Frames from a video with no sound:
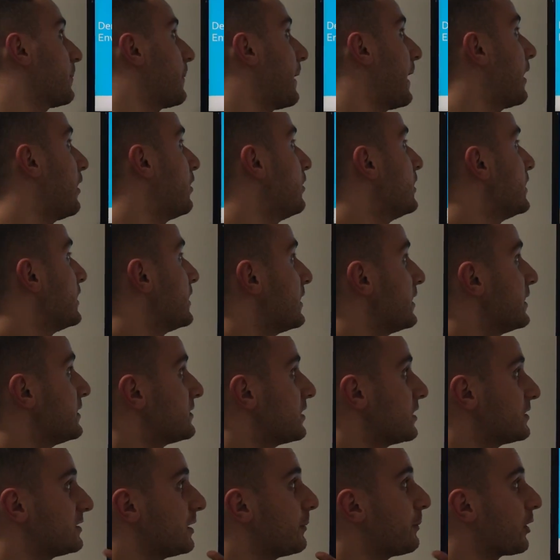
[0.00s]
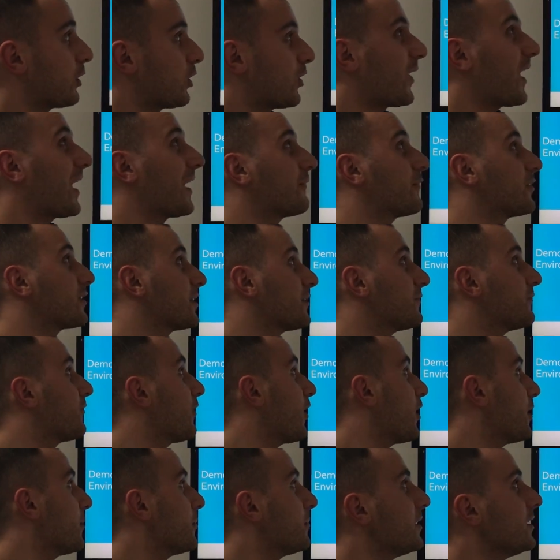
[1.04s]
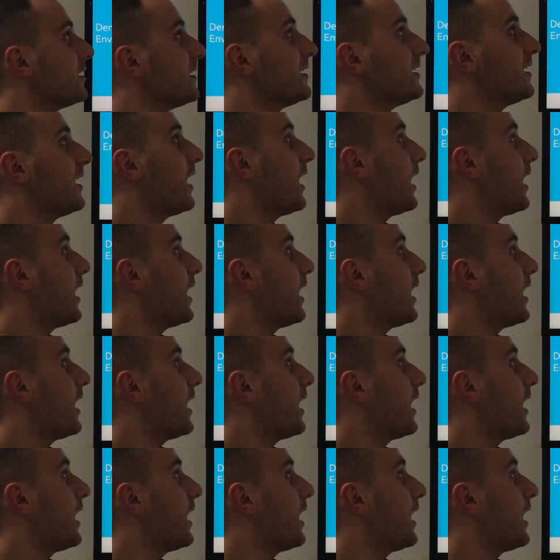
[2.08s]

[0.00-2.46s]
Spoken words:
about is the demographic environment.